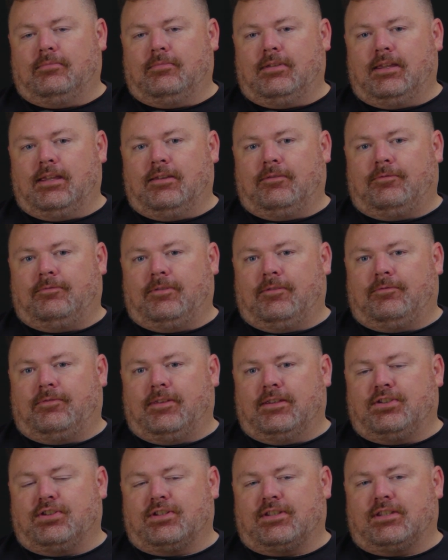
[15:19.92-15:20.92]
if
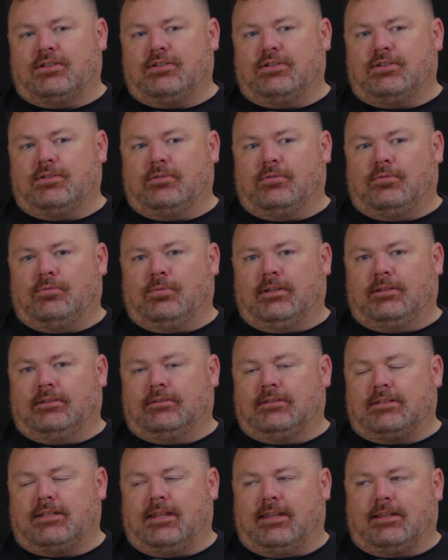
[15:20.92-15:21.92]
they just send you a
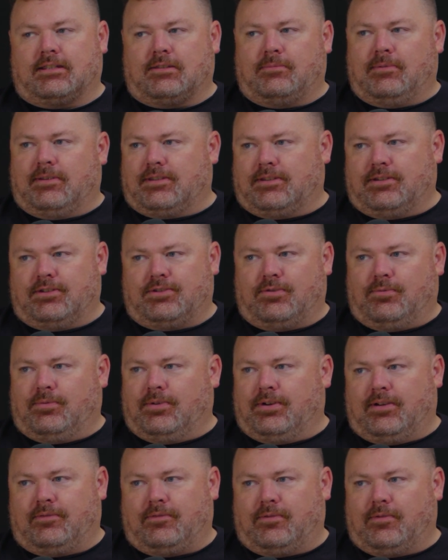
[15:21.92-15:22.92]
written text message or
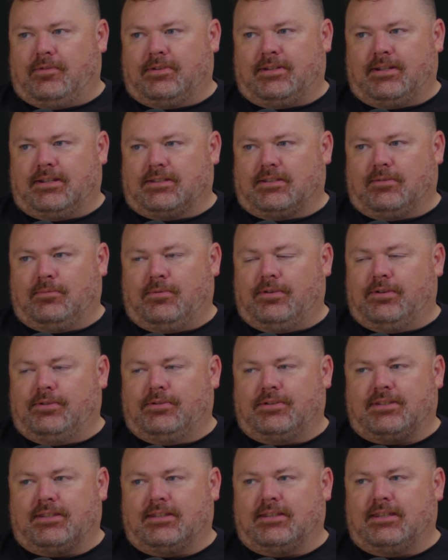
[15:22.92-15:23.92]
whatever of a testimonial,
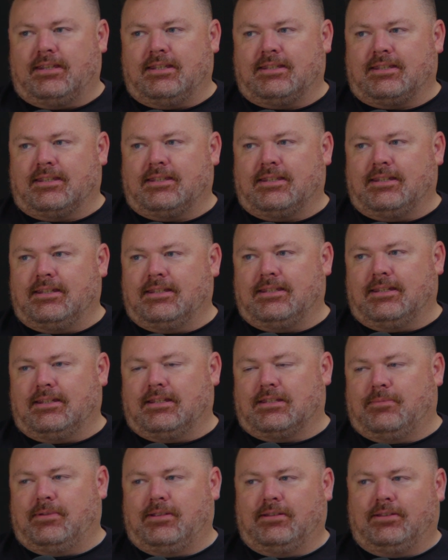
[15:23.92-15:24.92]
it's as easy
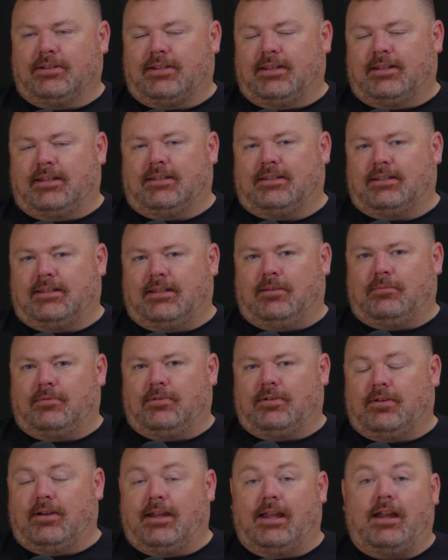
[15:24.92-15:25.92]
as me looking at the camera
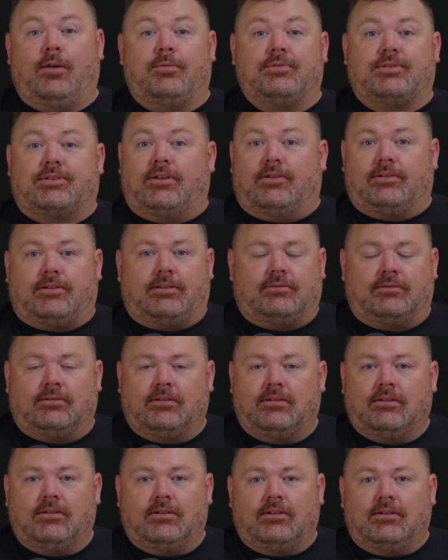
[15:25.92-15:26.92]
and go, hey, I was talking
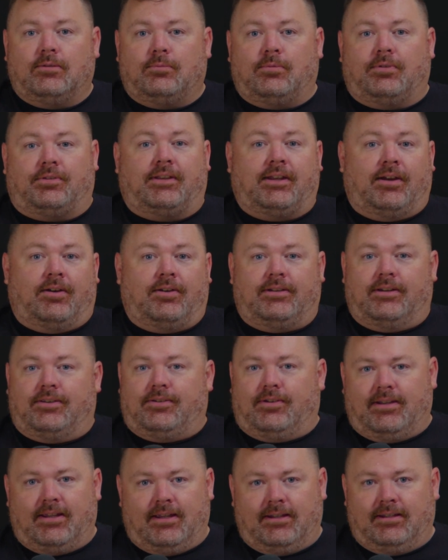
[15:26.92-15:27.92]
with Darren the
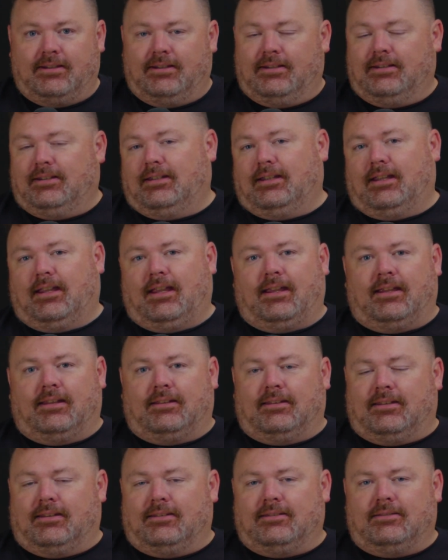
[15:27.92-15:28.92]
other day,
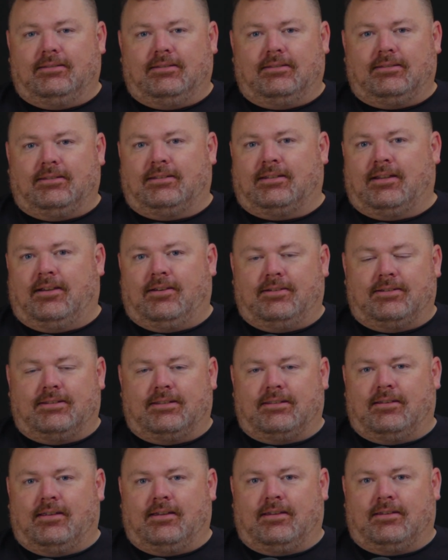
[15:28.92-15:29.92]
and
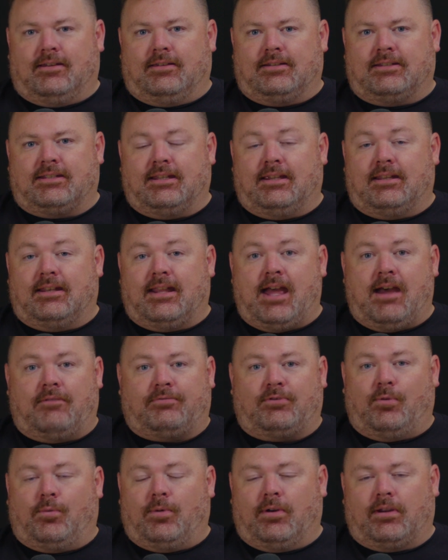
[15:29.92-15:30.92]
Darren said,
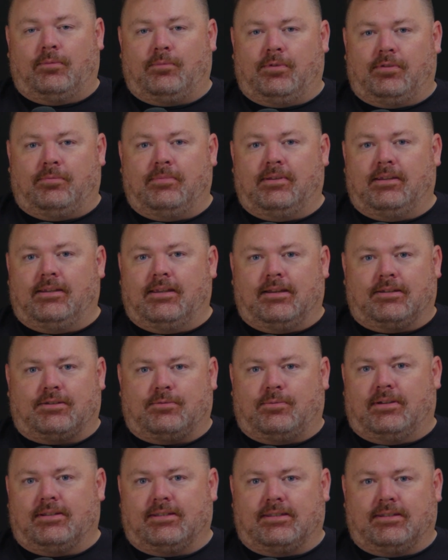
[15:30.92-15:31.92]
after working with me,
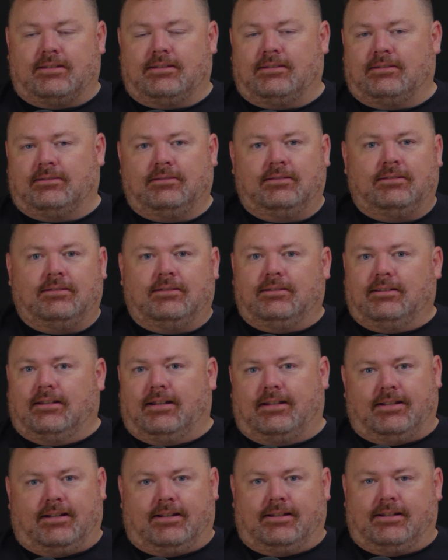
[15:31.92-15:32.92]
XYZ,
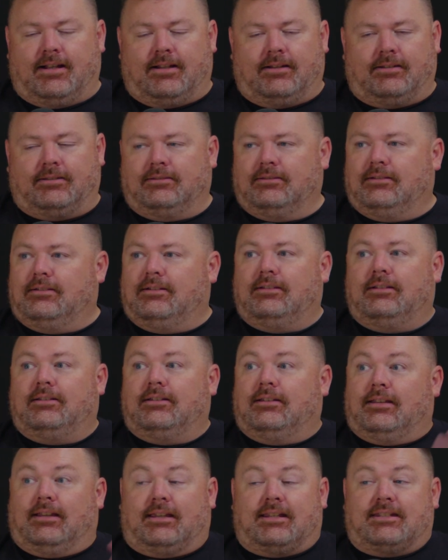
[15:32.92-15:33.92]
yada, yada, yada.
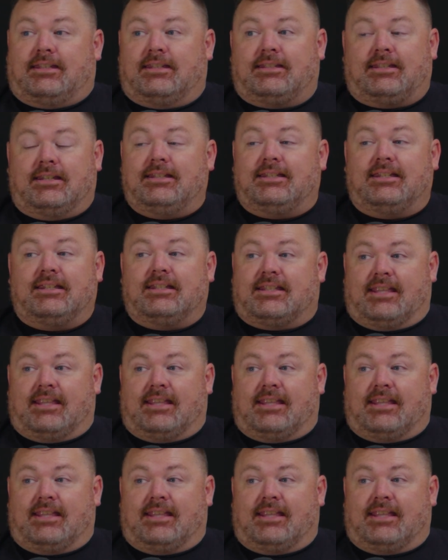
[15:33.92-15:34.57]
Like, it's as easy as